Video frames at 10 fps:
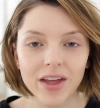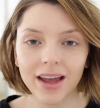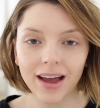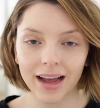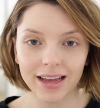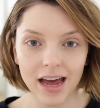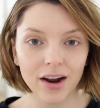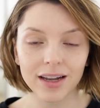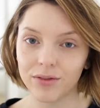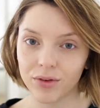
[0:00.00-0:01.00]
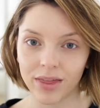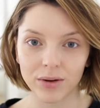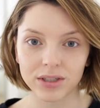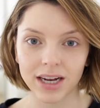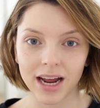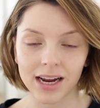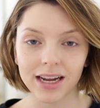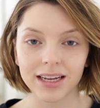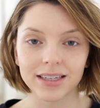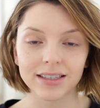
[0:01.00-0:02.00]
thing I cannot live without today
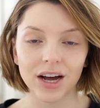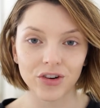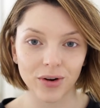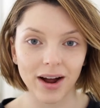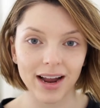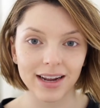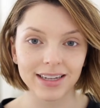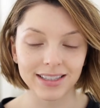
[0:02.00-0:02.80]
is under eye